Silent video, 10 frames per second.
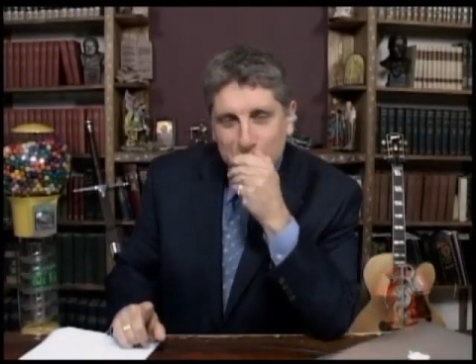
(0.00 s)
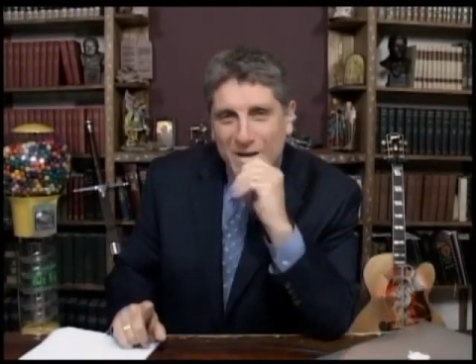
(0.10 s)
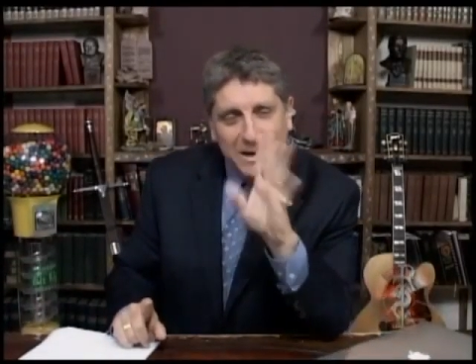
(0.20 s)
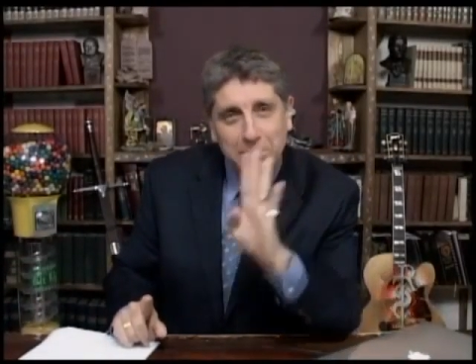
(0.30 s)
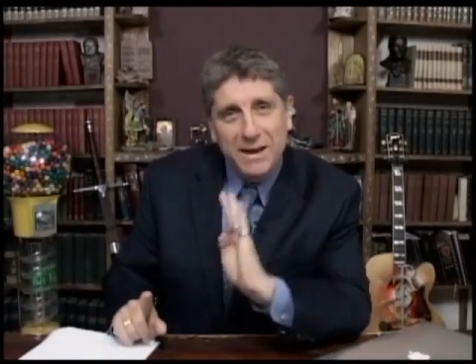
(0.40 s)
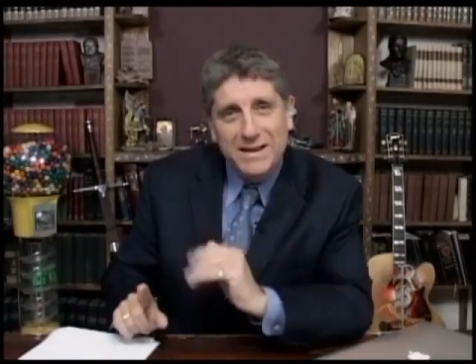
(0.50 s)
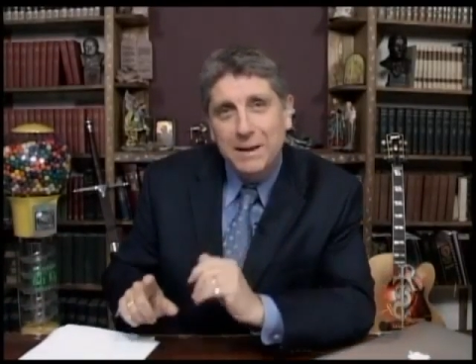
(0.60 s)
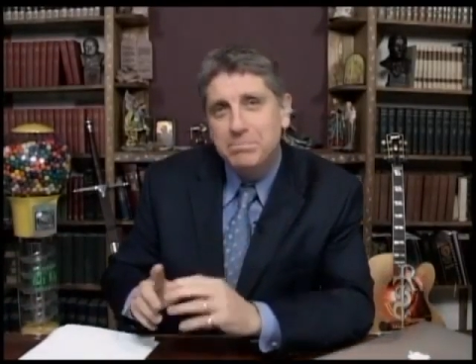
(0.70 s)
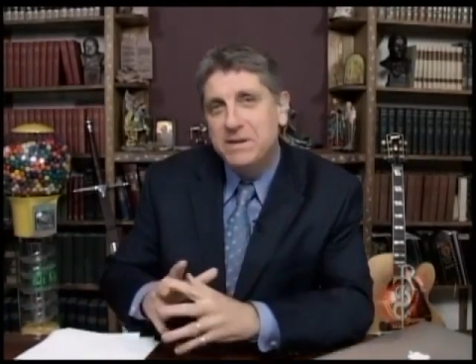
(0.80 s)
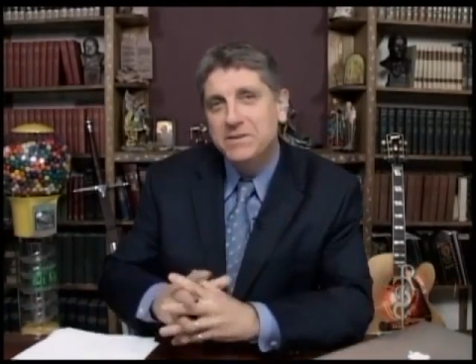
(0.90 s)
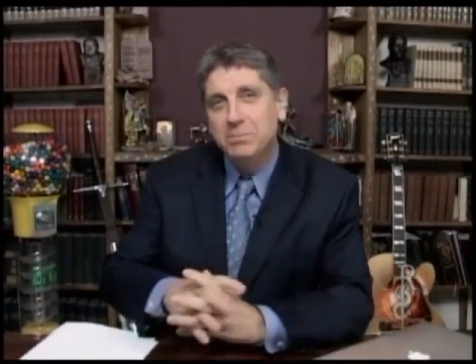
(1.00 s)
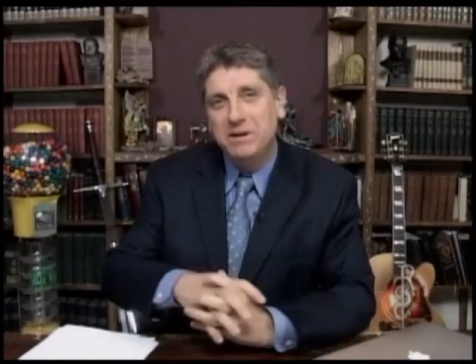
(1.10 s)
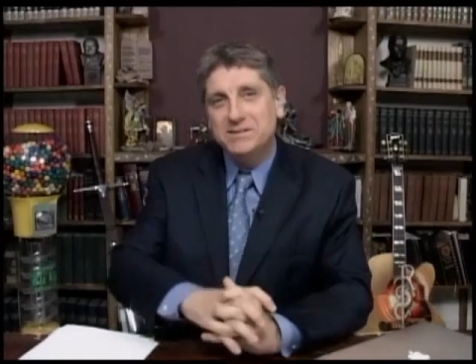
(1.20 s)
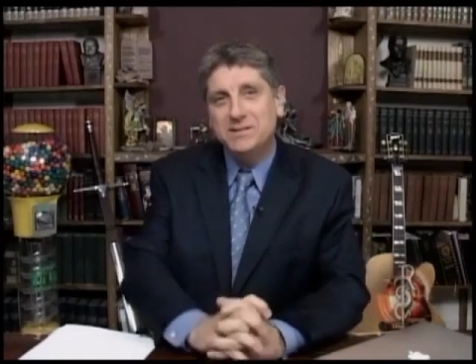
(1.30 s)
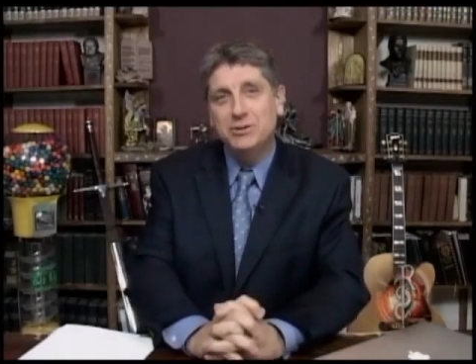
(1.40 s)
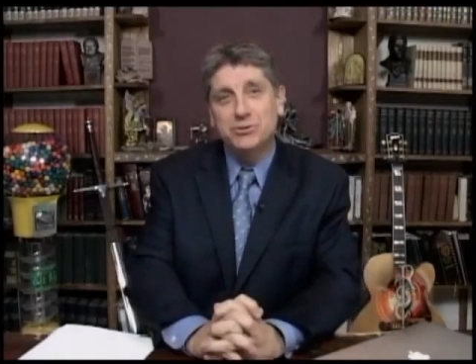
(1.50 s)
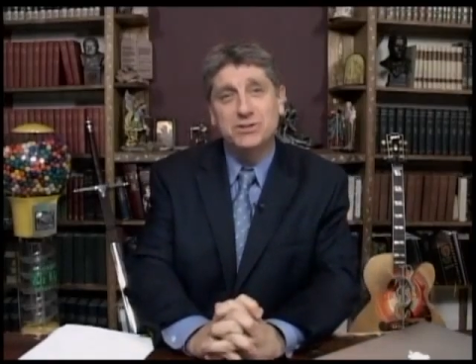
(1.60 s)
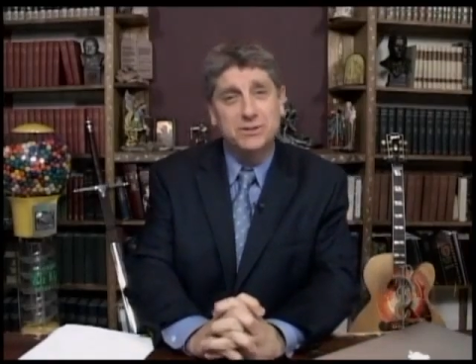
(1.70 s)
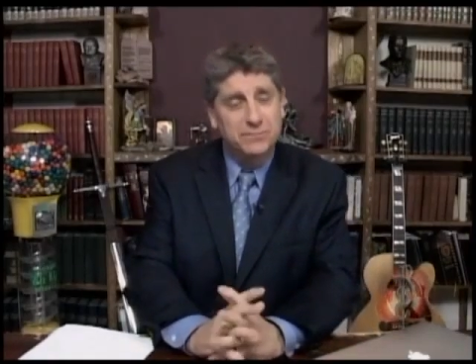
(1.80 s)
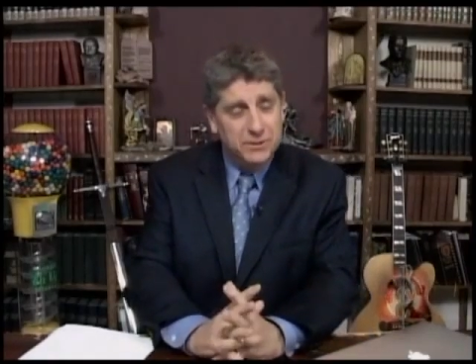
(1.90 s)
And it might not be in the best
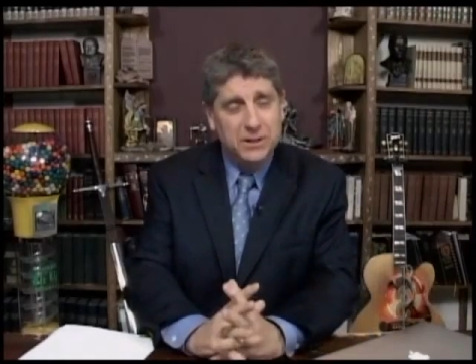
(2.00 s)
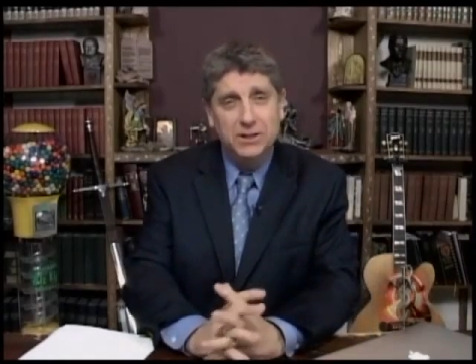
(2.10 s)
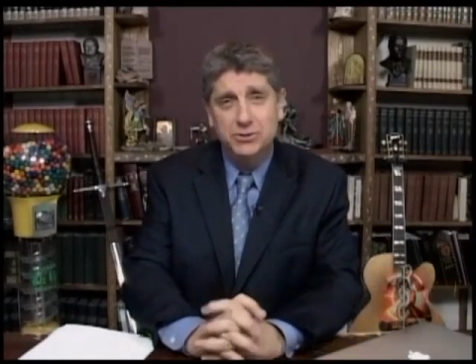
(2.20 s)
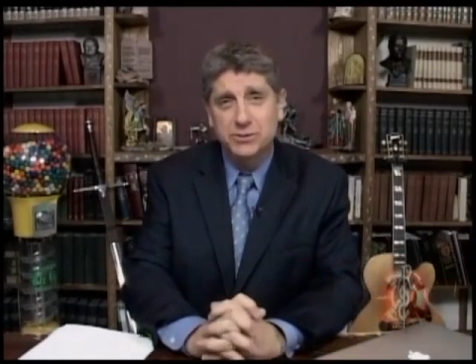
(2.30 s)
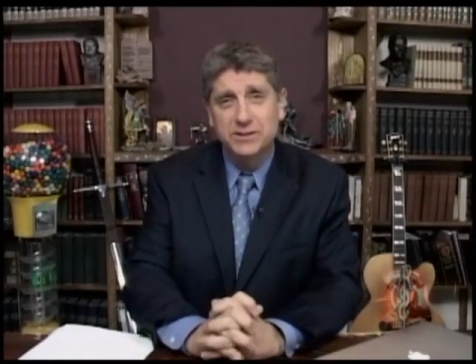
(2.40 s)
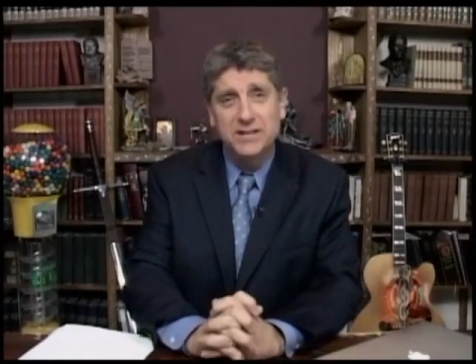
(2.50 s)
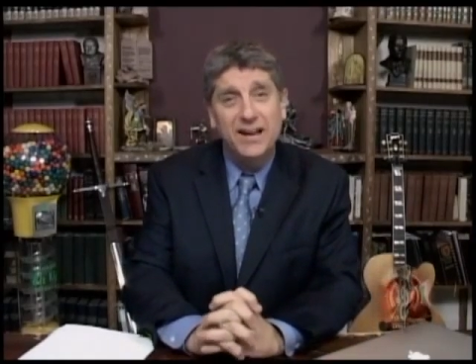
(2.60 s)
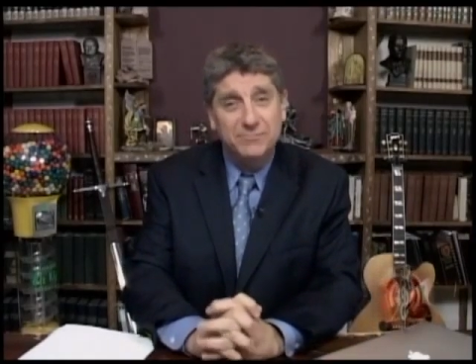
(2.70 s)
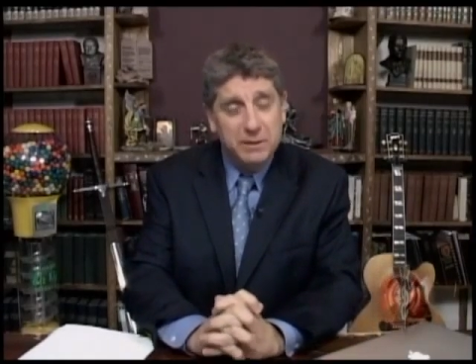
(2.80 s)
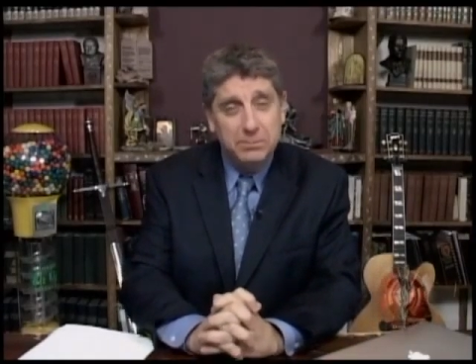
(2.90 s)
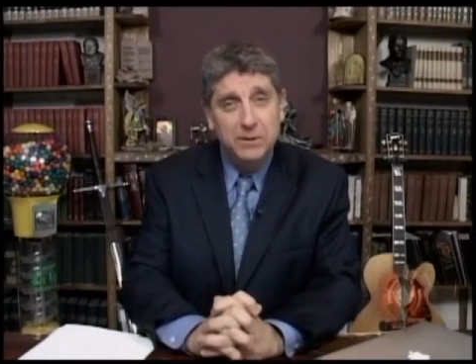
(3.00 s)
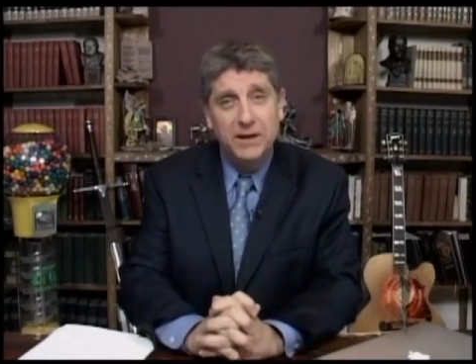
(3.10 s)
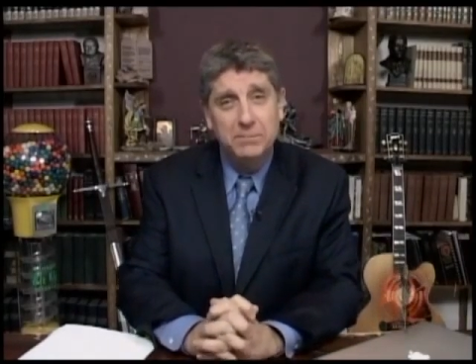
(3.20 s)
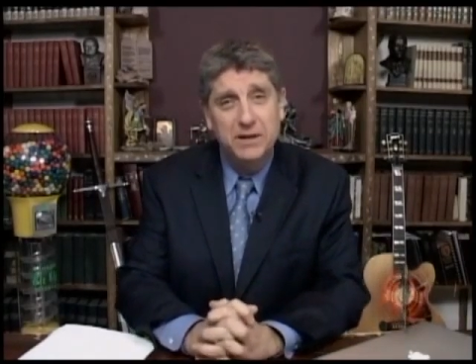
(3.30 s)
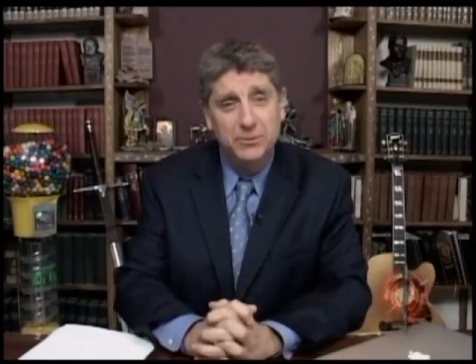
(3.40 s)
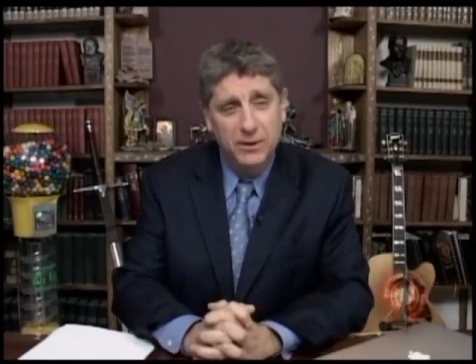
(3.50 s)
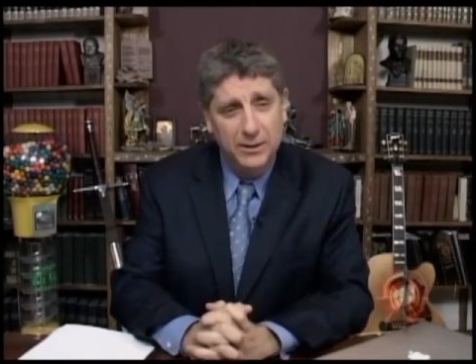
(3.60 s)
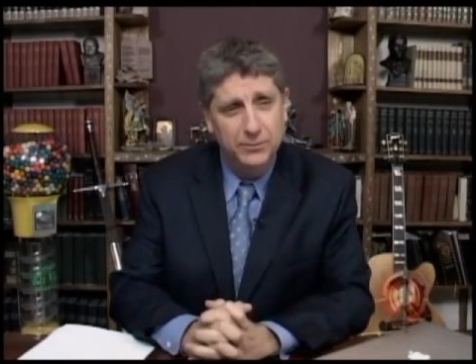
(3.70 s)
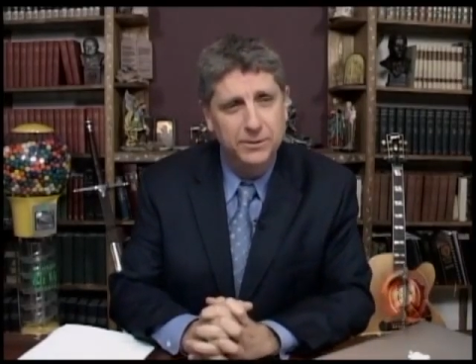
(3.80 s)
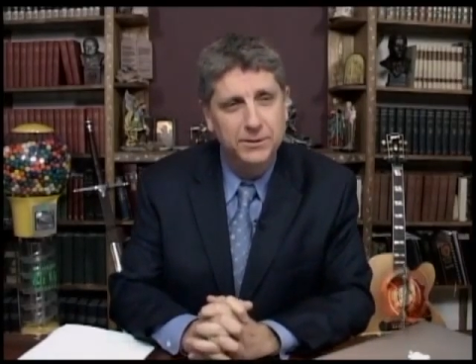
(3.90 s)
interest of the country to have people like me
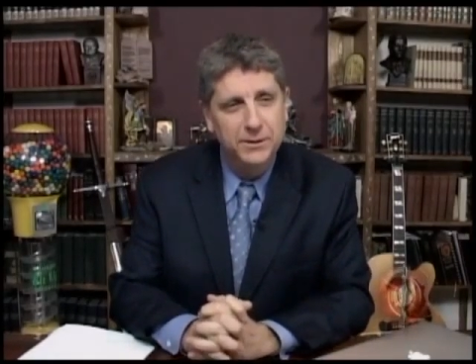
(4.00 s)
around.